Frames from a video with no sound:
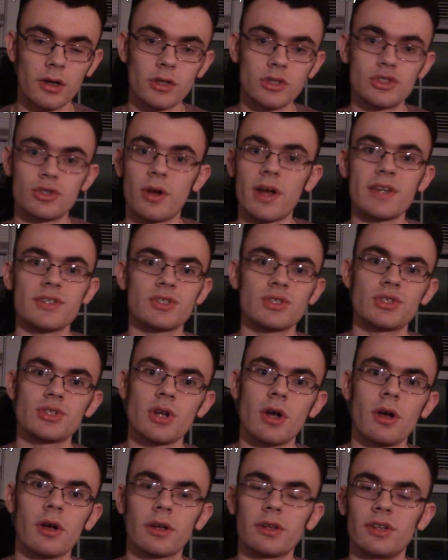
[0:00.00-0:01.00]
Jurassic
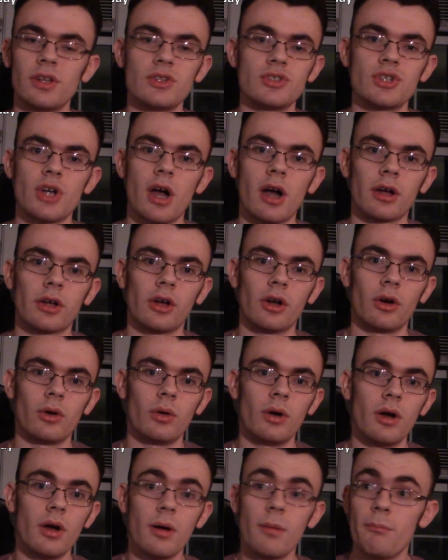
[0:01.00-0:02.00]
Shark,
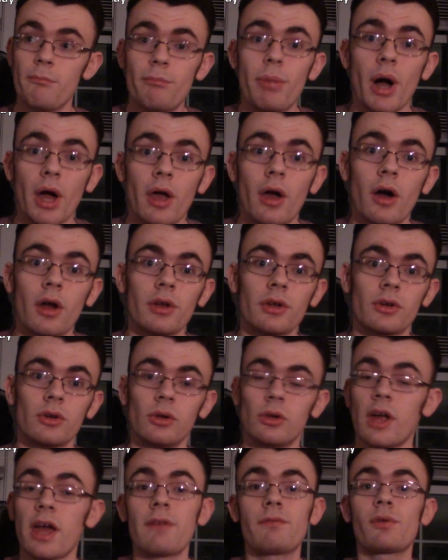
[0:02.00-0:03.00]
Ninjago,
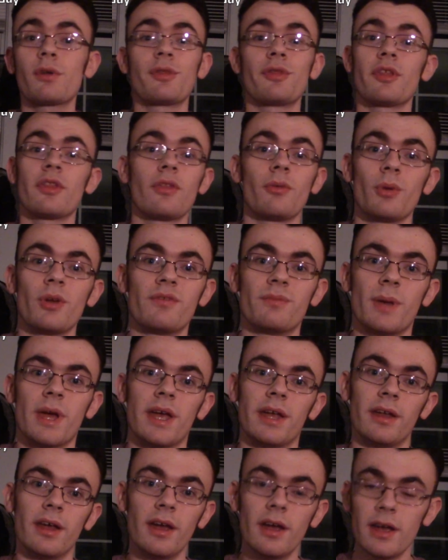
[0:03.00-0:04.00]
Bionicle, everything that we've
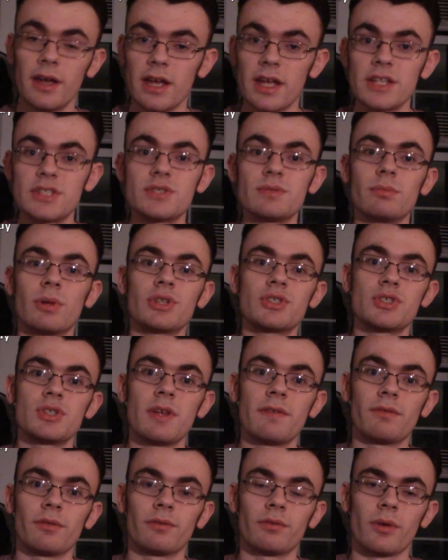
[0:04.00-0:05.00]
made, it's much
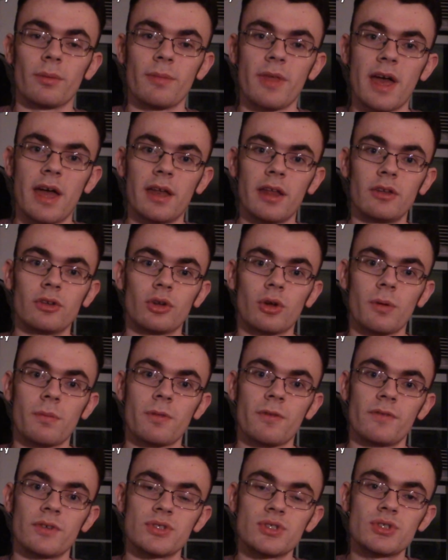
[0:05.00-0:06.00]
different from that in
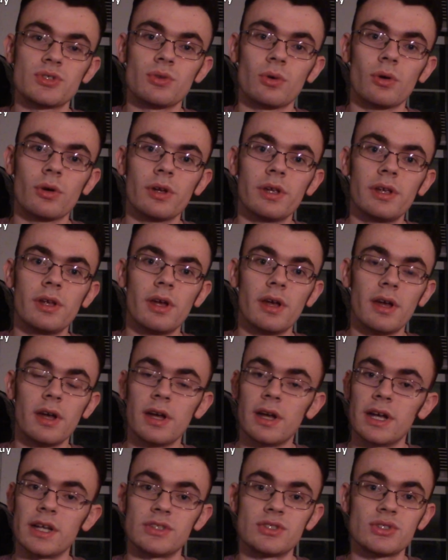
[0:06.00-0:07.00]
terms of its story,
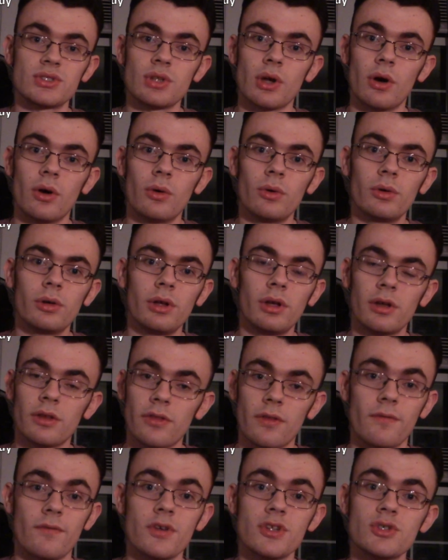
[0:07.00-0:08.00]
its tone,
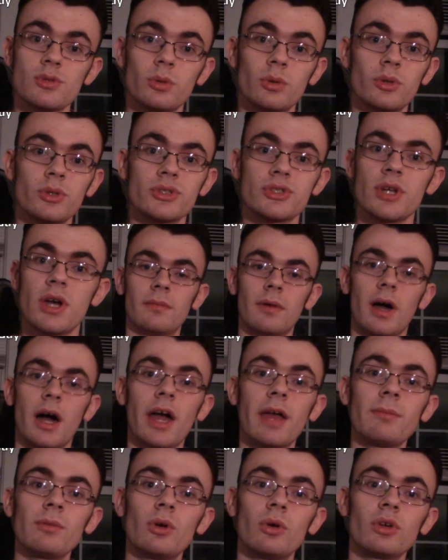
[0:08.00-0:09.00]
the visuals.
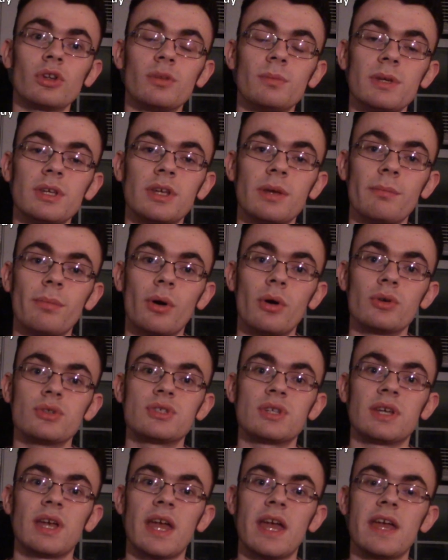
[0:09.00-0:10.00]
I'm going to be
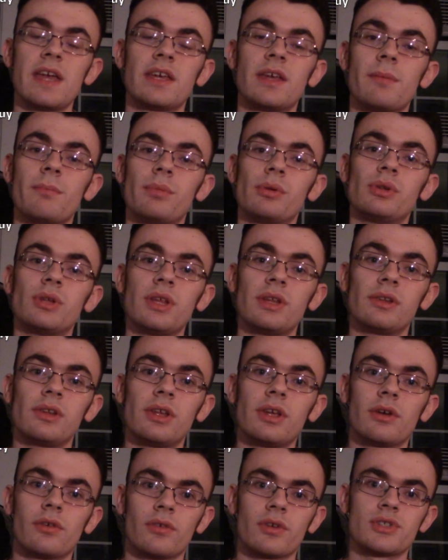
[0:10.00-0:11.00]
composing a
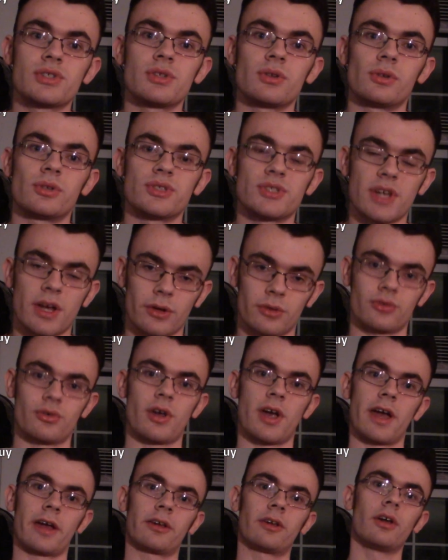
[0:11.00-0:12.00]
completely original
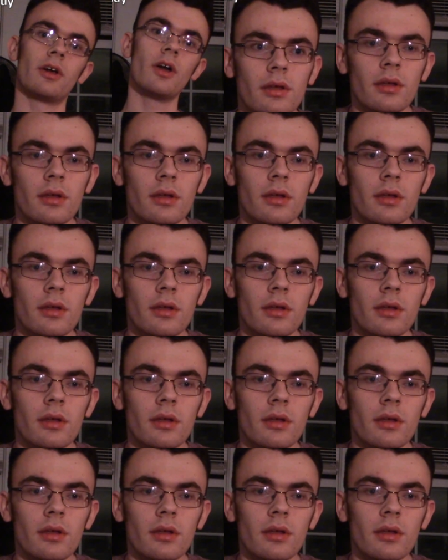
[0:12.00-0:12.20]
soundtrack.